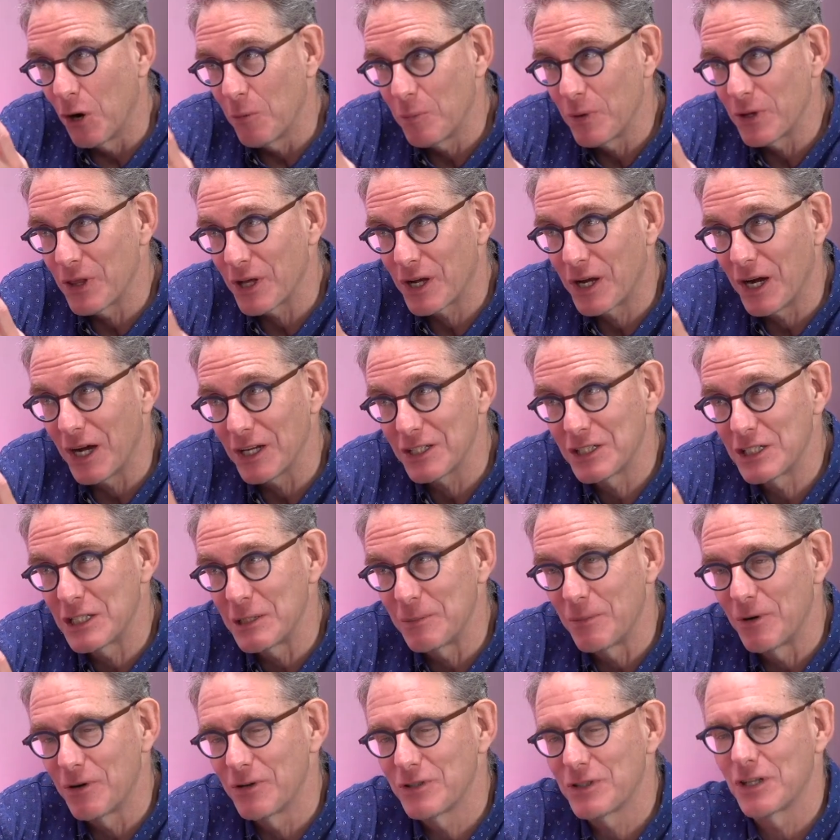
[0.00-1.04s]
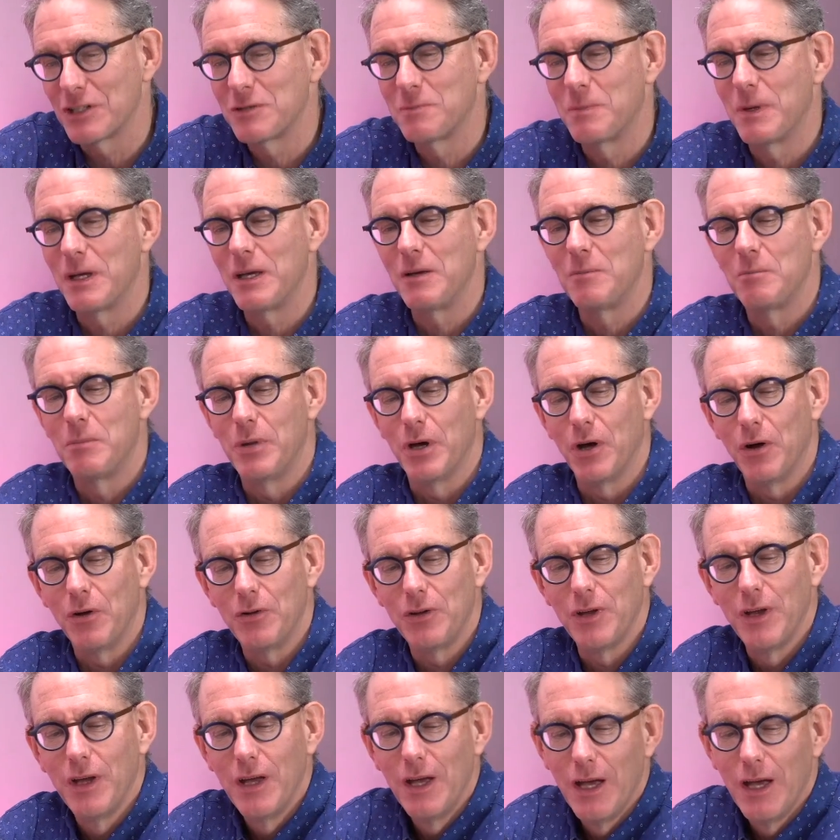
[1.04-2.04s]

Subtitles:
of the customer is just being built.